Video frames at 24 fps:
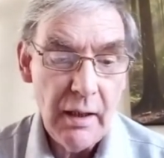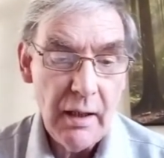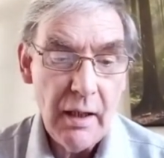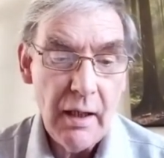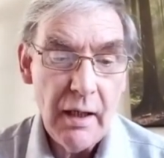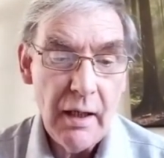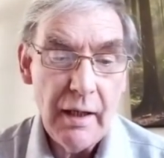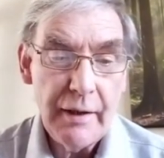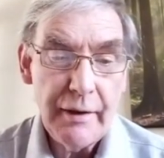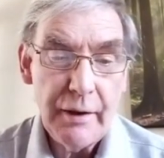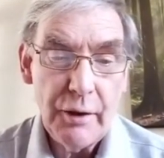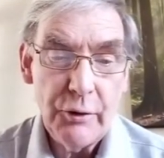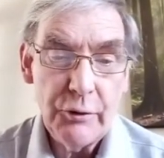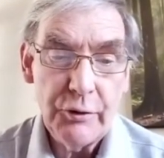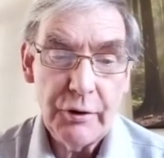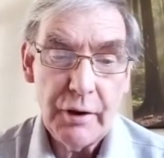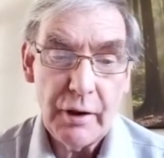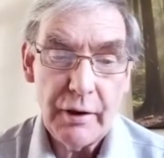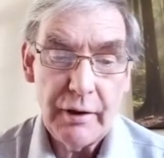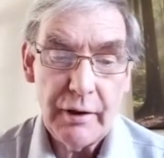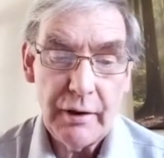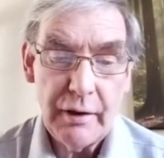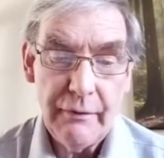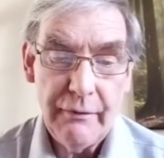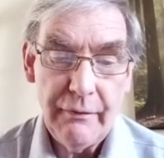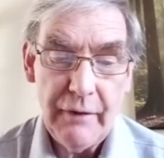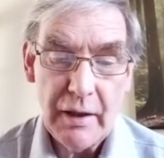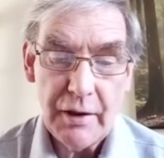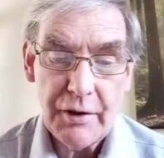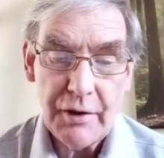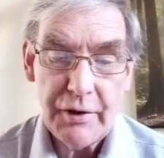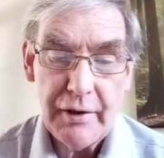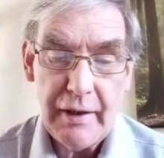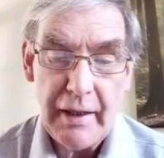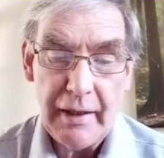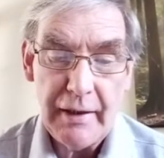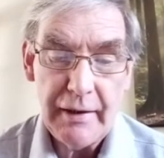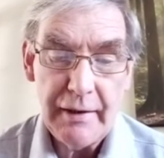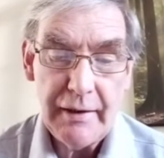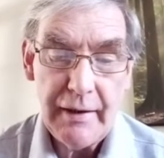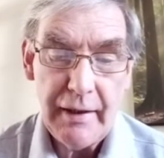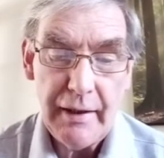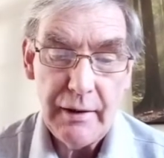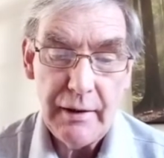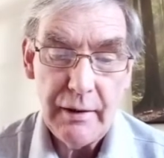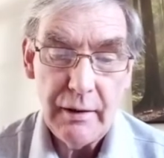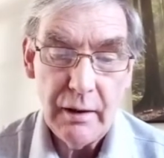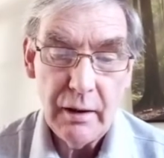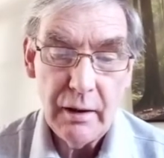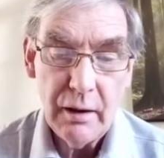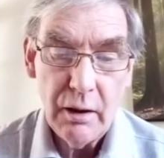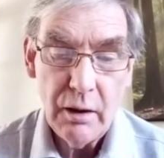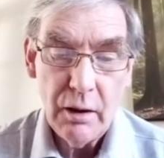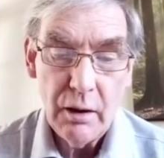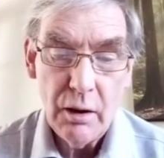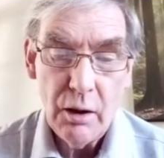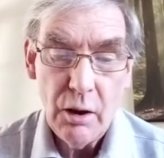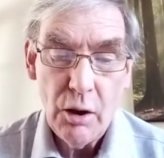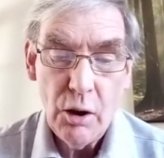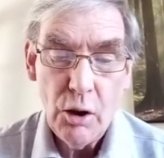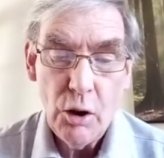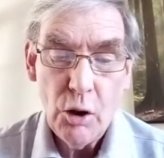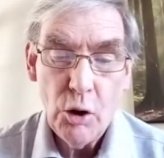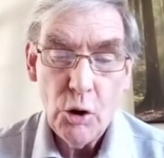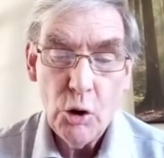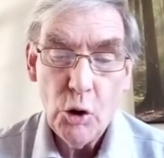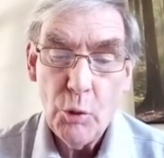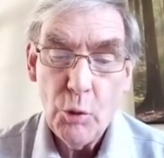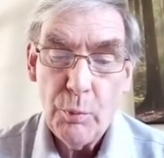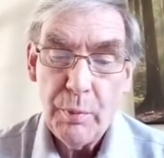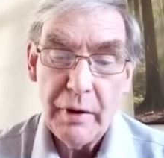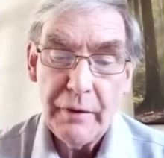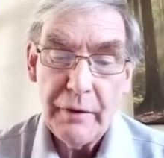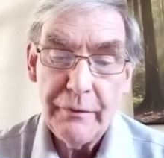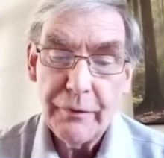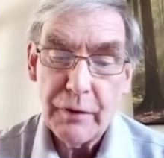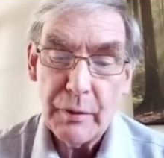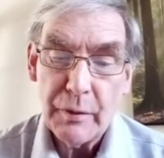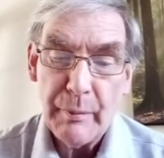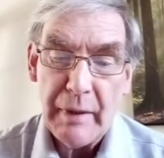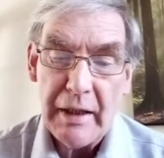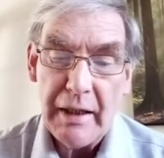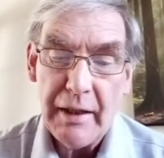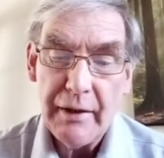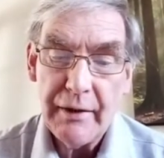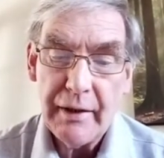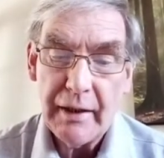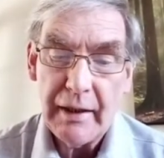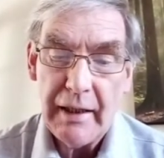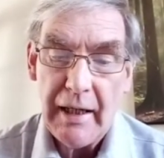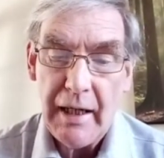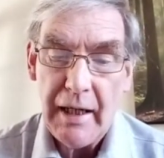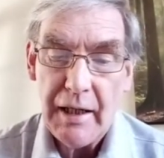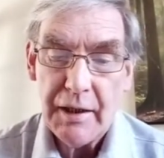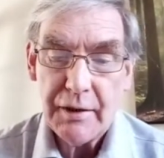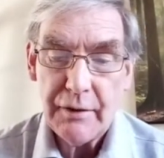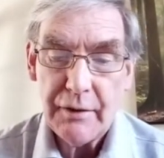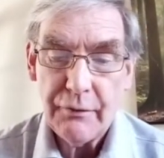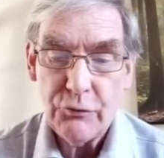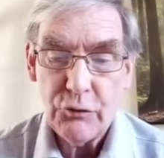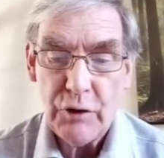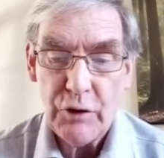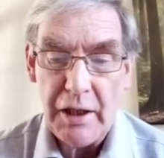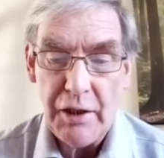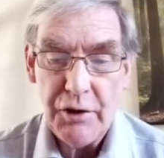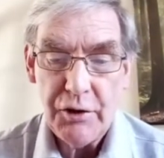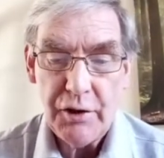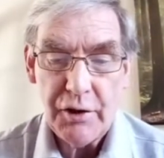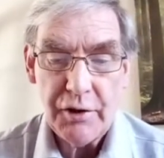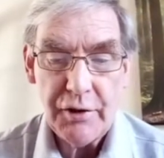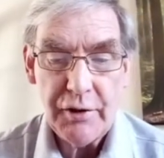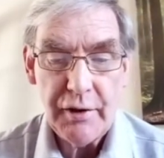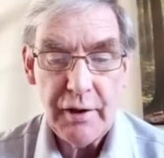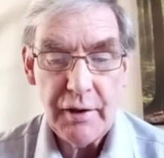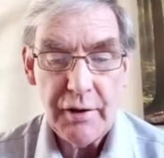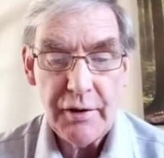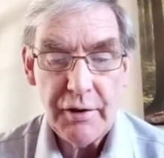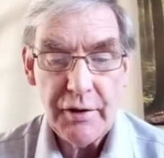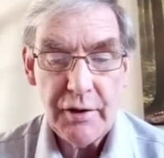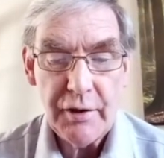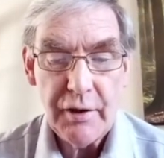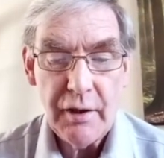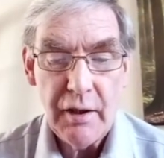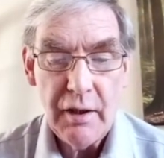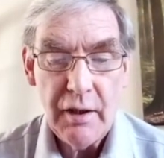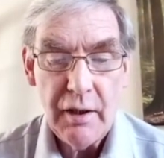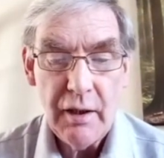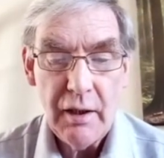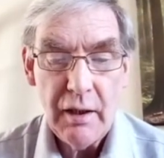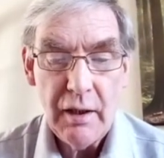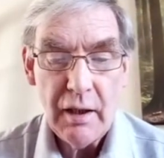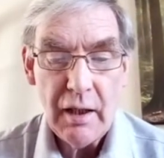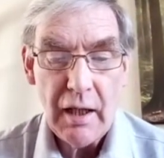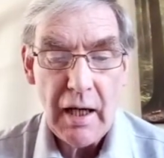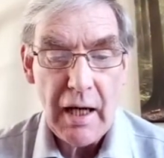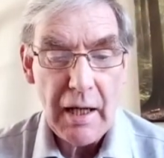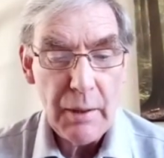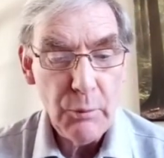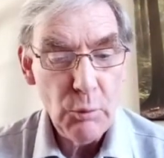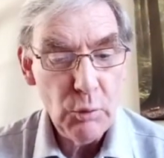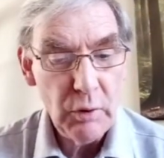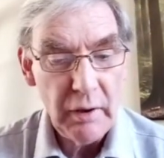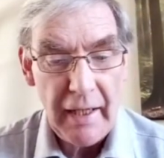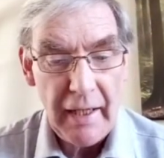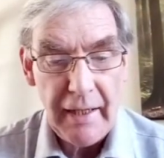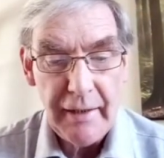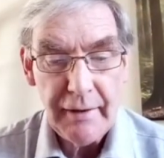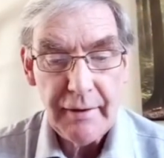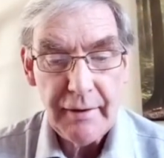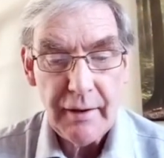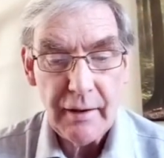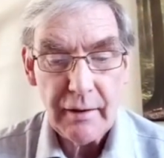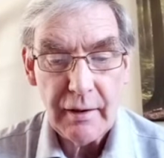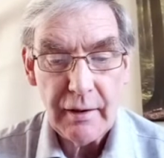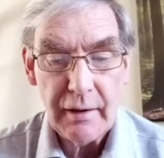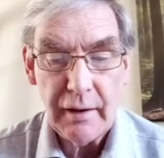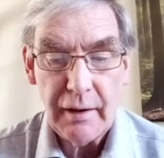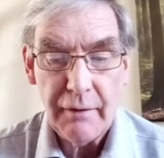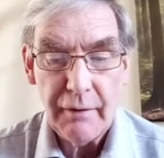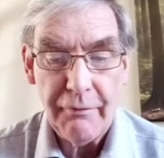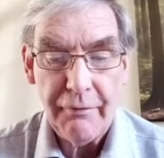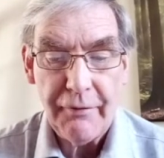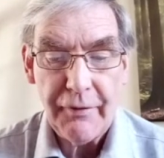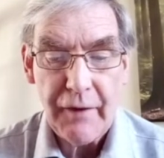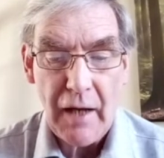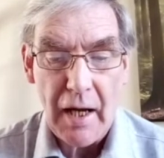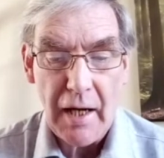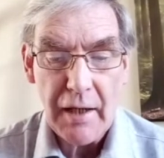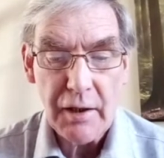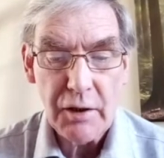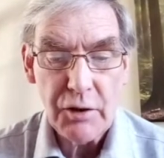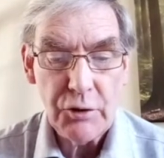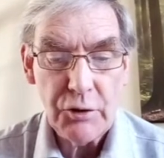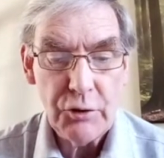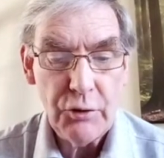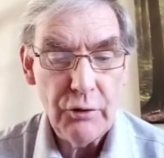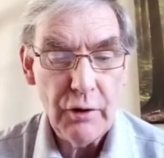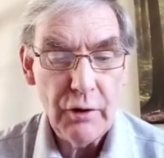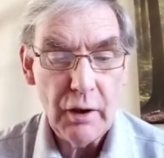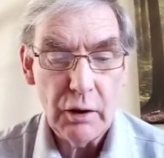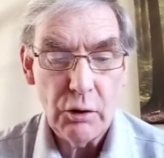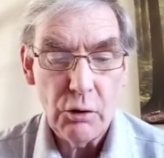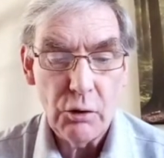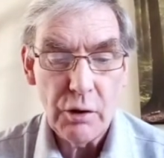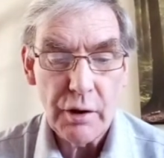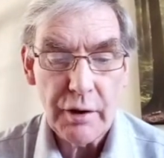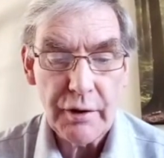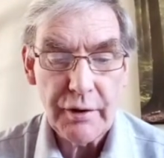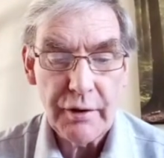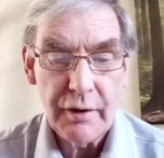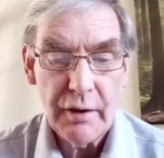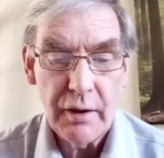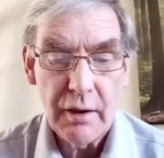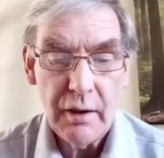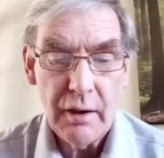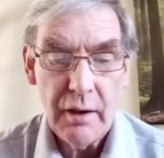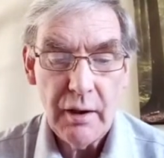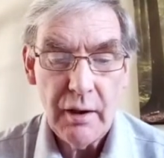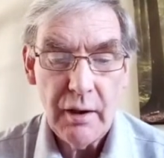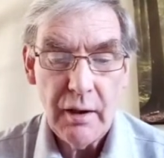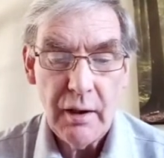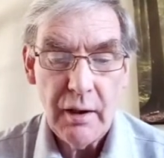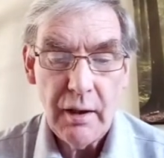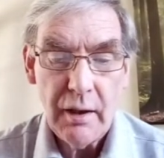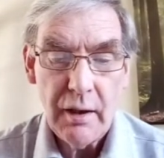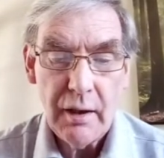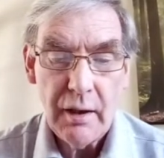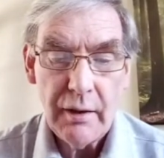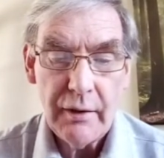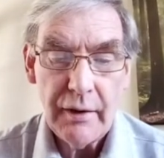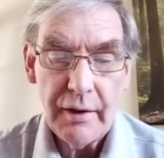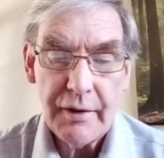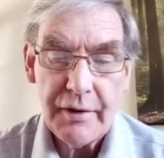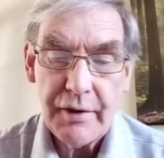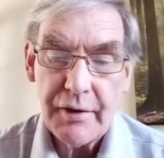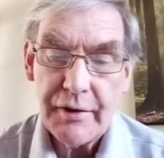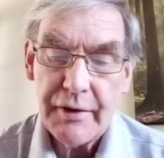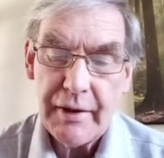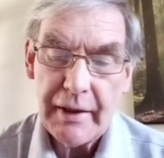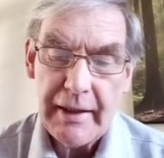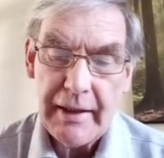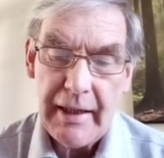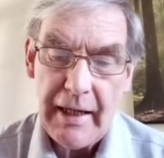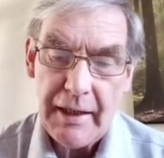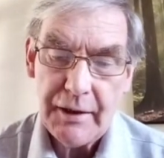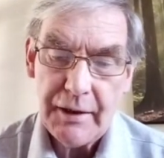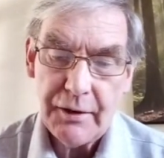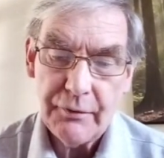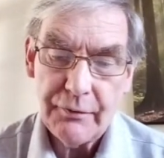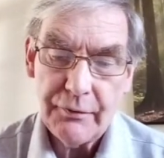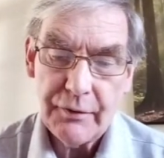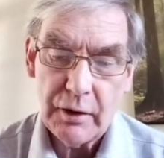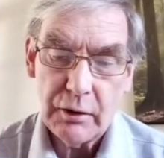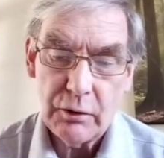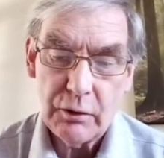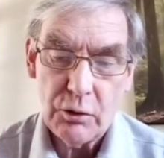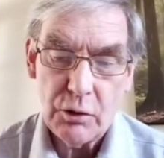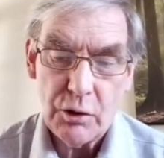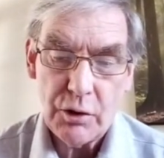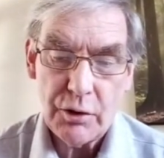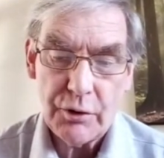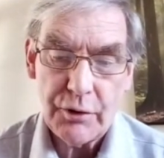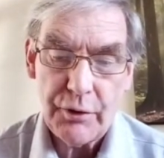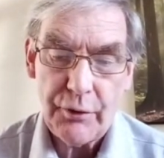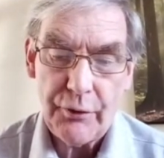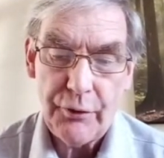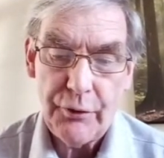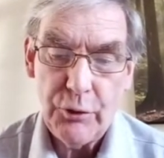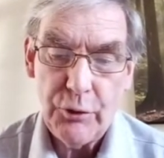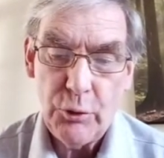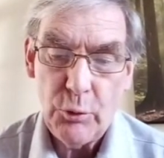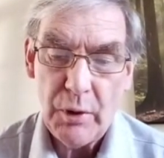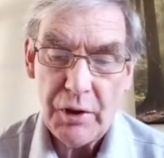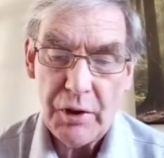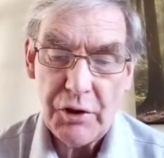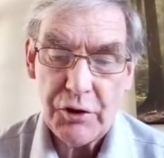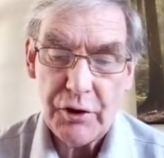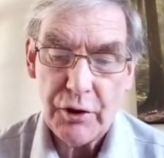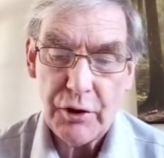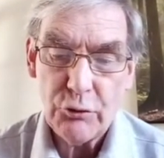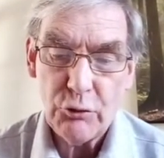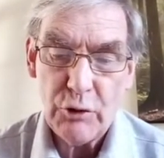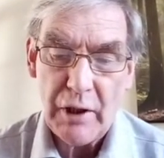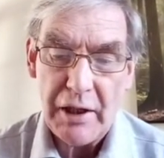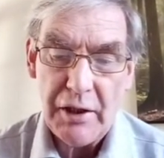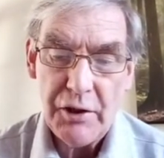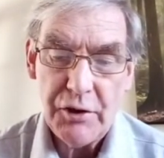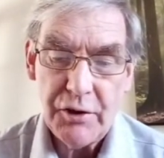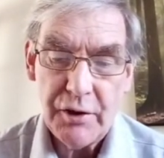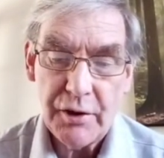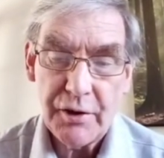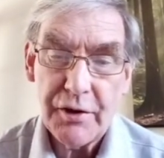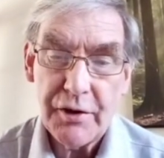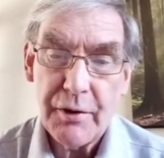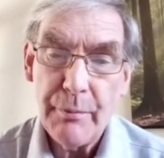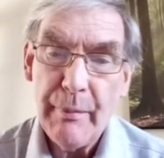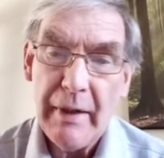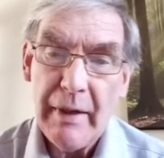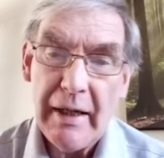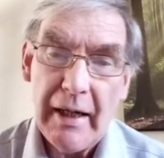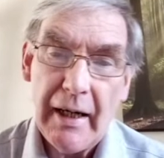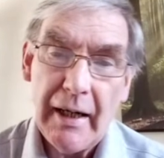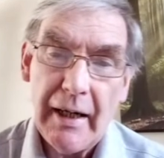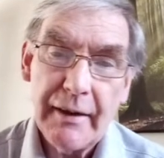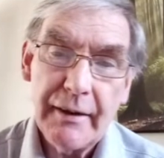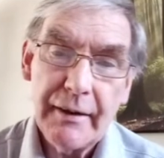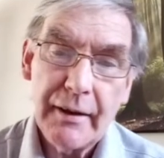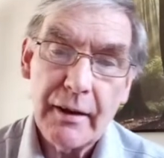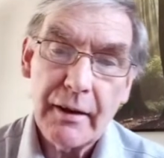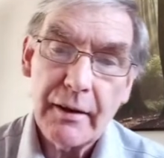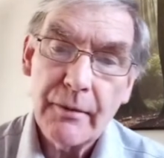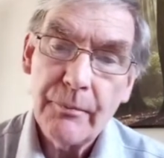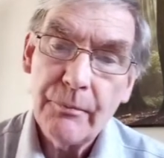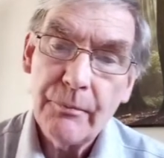And now turning to verse 19. Open for me the gates of righteousness. I will enter and give thanks to the Lord. This is the gate of the Lord through which the righteous may enter.